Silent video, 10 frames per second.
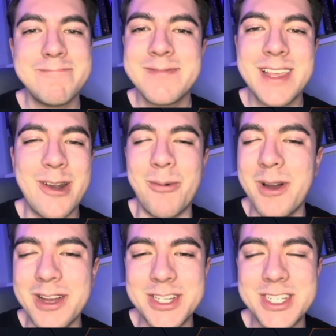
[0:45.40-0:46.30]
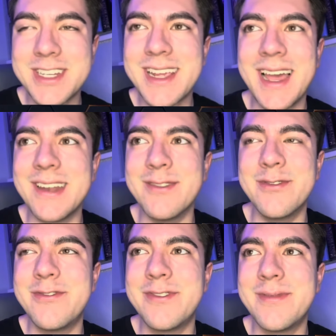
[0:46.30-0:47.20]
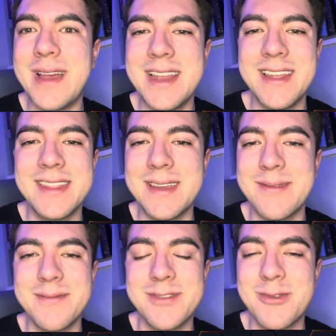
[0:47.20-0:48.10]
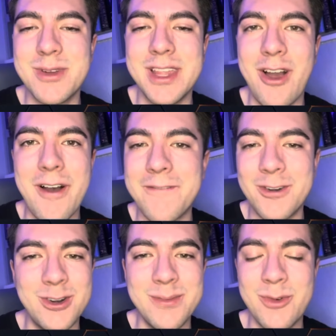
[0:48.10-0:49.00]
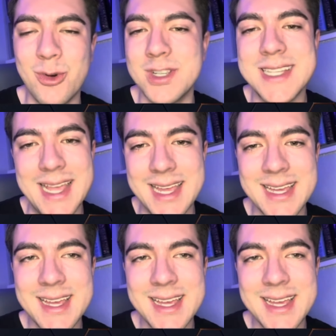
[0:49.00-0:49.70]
kind of rushed, kind of had nothing to really offer or say.